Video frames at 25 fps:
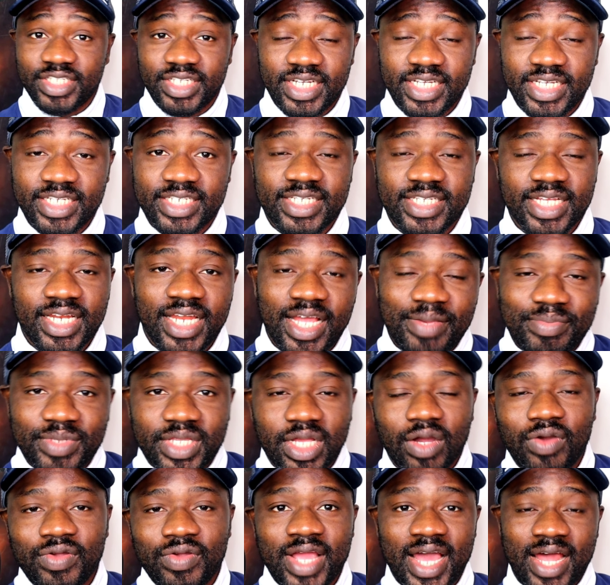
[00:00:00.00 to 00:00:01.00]
to this, let me
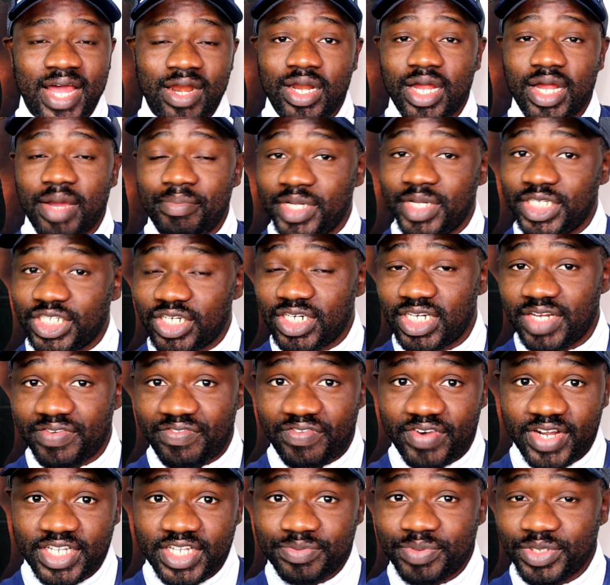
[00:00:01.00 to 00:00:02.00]
tell you another major
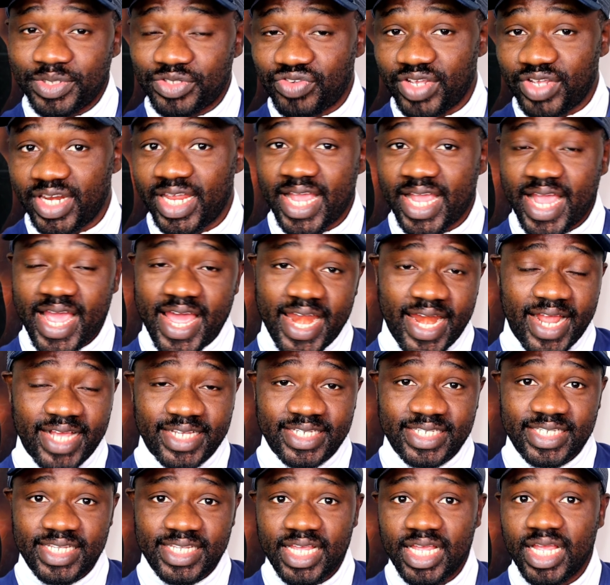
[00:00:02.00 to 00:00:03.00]
difference between the
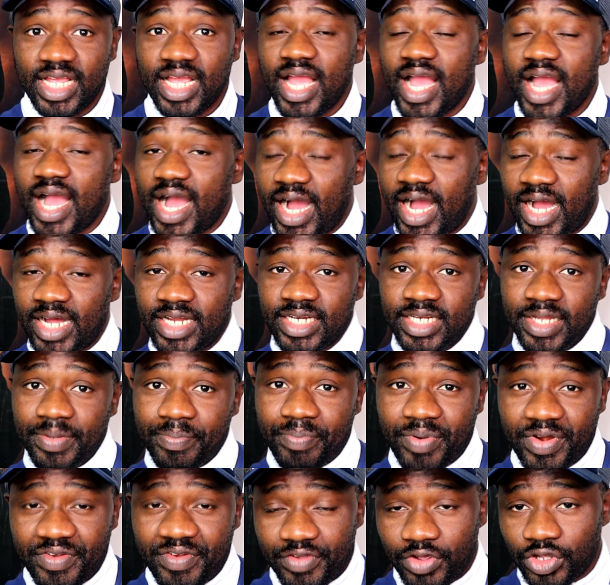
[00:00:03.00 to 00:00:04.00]
NSC and the
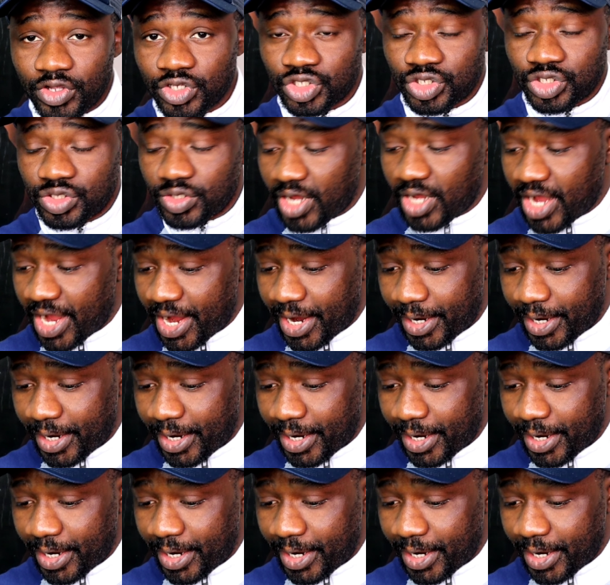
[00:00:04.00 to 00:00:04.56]
previous